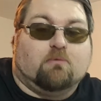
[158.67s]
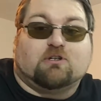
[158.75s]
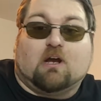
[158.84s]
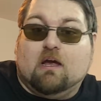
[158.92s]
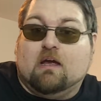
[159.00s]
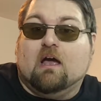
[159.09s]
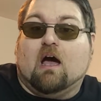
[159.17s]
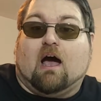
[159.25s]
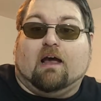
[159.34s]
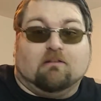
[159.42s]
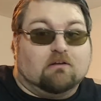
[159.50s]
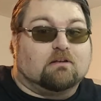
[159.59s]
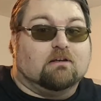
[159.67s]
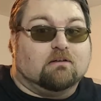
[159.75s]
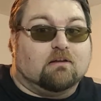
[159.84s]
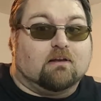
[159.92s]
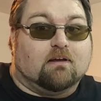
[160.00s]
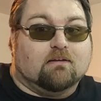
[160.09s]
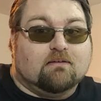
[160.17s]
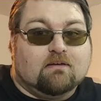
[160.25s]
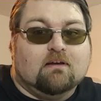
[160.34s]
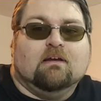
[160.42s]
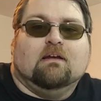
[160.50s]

which I looked into this,